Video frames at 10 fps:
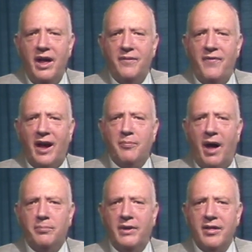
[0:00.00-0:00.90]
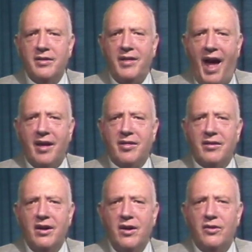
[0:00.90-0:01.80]
in fact my pleasant task,
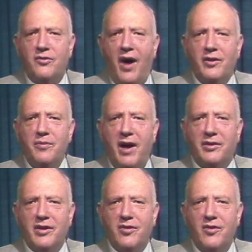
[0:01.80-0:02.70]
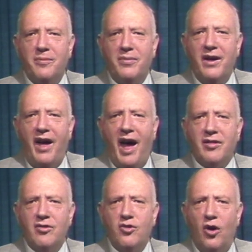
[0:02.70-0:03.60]
to try to make this trip
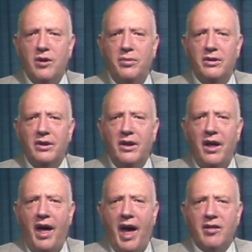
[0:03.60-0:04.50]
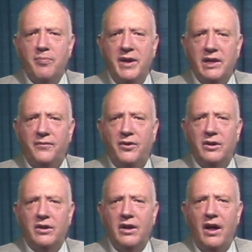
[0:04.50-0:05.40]
as enjoyable, as
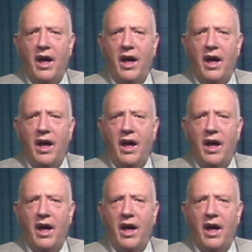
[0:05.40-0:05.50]
meaningful,